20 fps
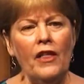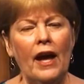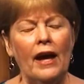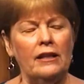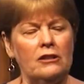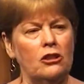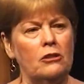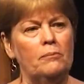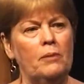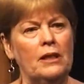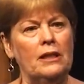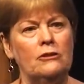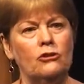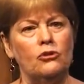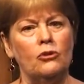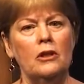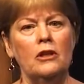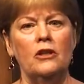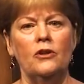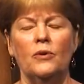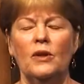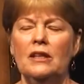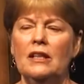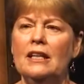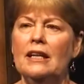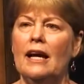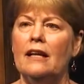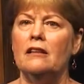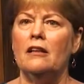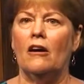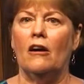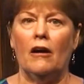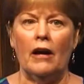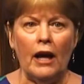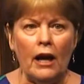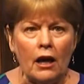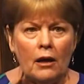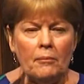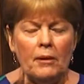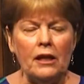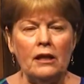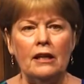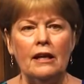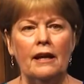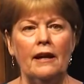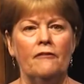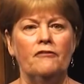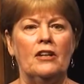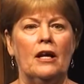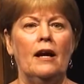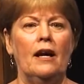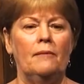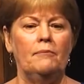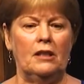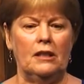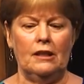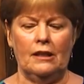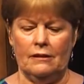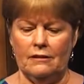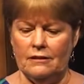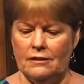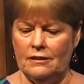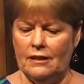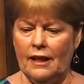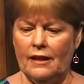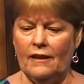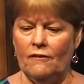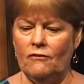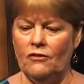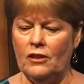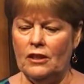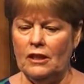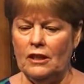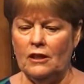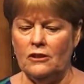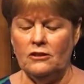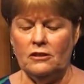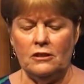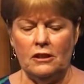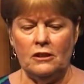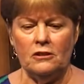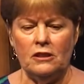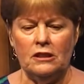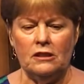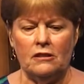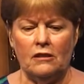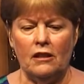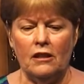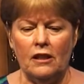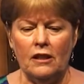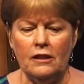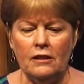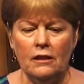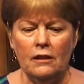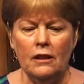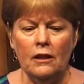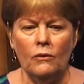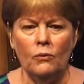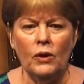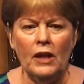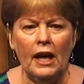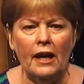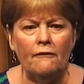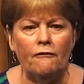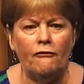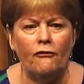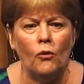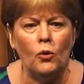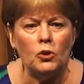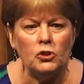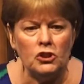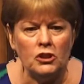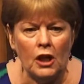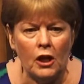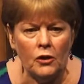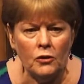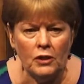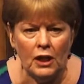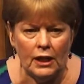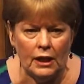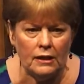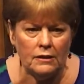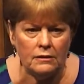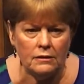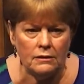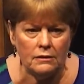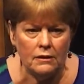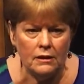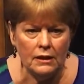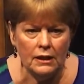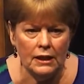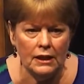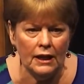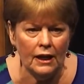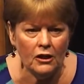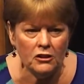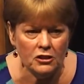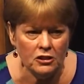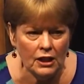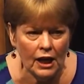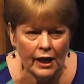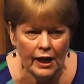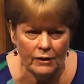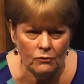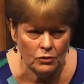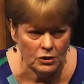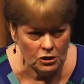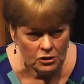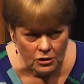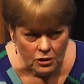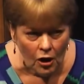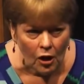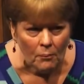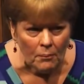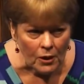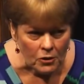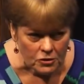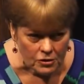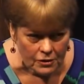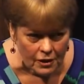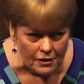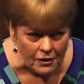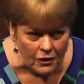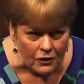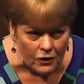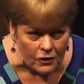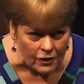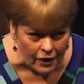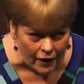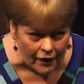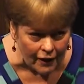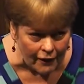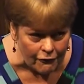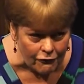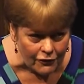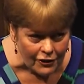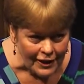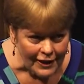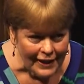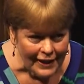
that to be true. And then I thought, how am I going to have time to get the second video series done? We had 4 snow days in our state, which is almost unheard of.